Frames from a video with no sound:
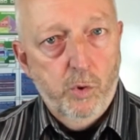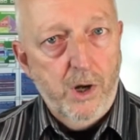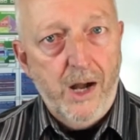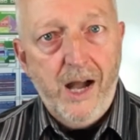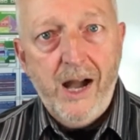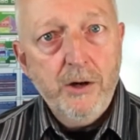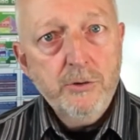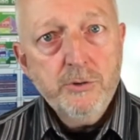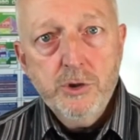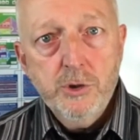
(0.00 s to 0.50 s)

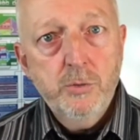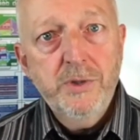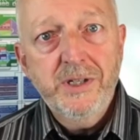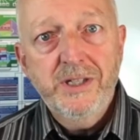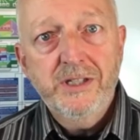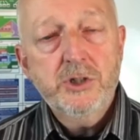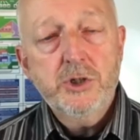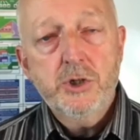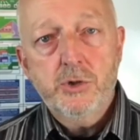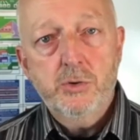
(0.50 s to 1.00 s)
how do
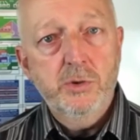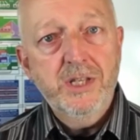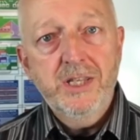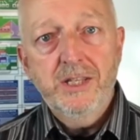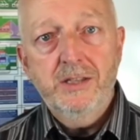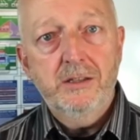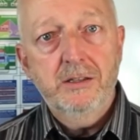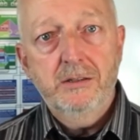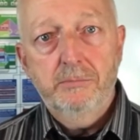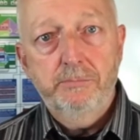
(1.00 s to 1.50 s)
we
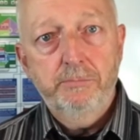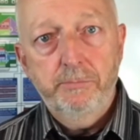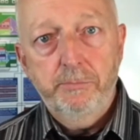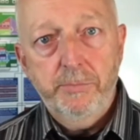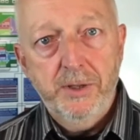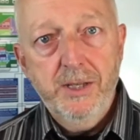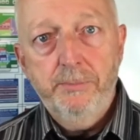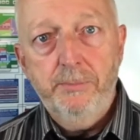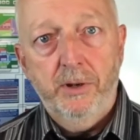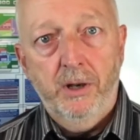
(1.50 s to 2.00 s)
treat
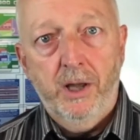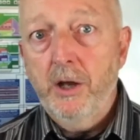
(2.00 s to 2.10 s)
people,